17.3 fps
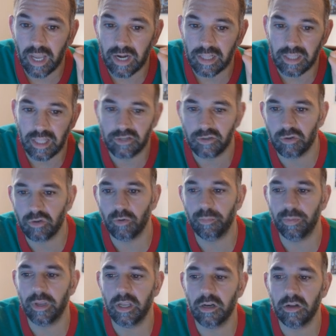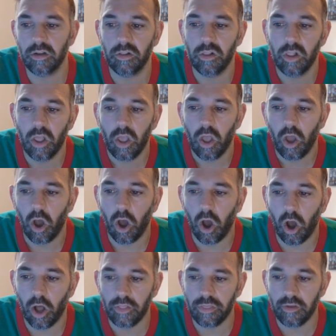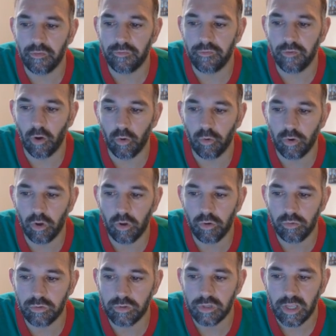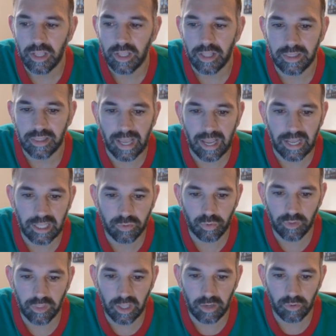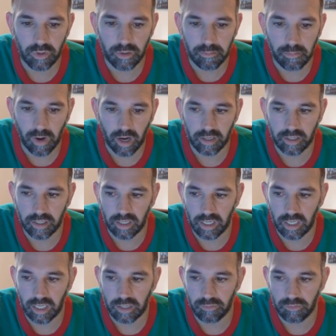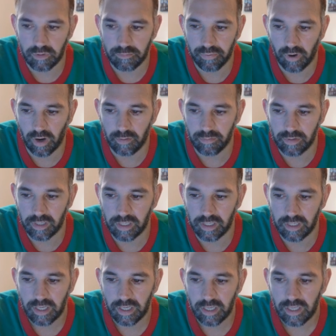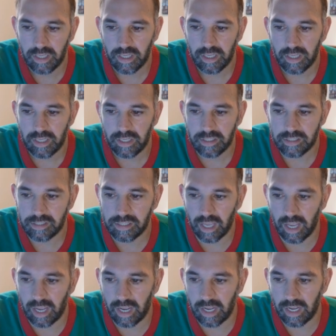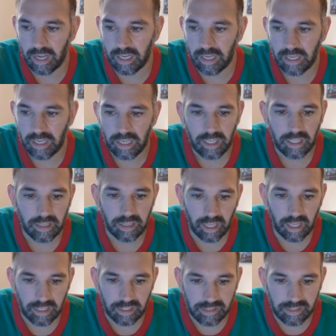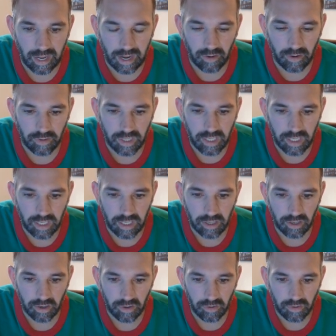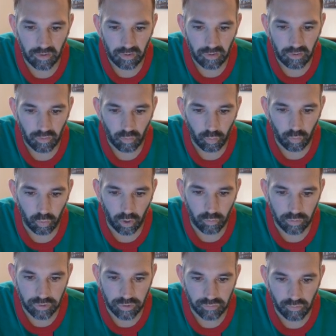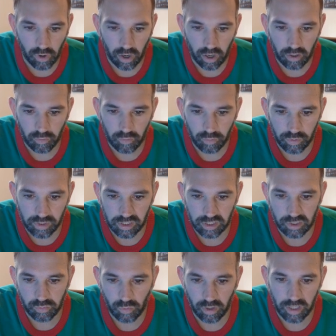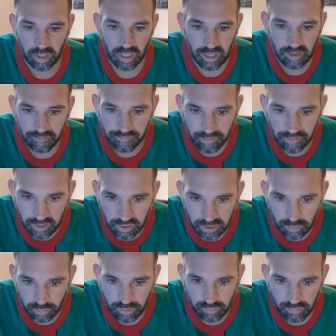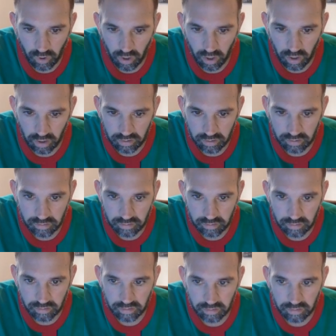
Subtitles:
with that electrical panel on the photos, that's where they would mark it. It would probably say like down here, what was wrong with this one, if this was wrong,